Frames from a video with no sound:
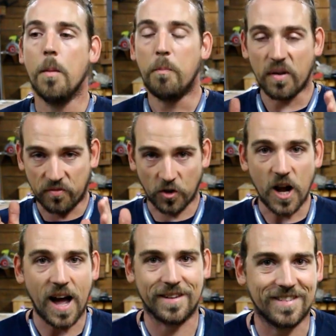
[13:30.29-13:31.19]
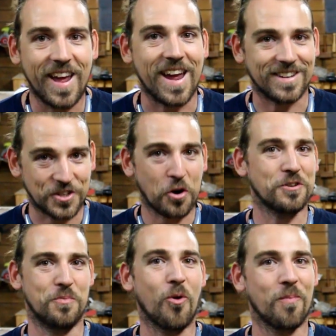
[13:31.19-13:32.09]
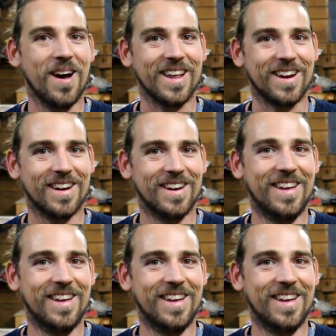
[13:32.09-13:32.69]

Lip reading: But for God's sake, charge more money.